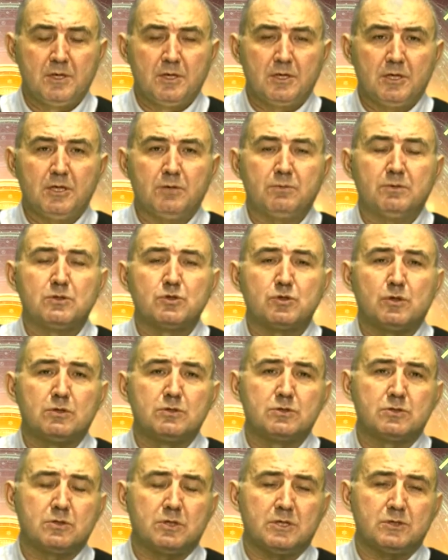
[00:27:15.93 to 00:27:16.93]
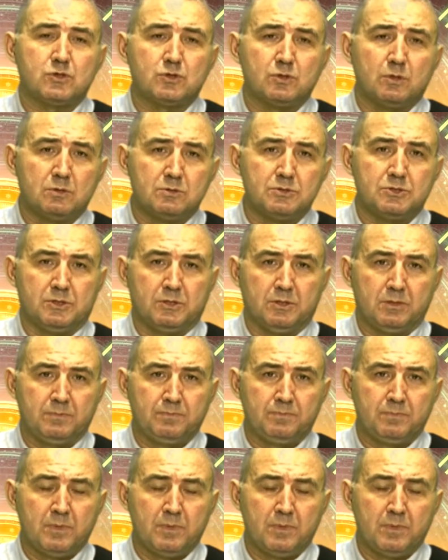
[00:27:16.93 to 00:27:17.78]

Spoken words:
he was also a soldier,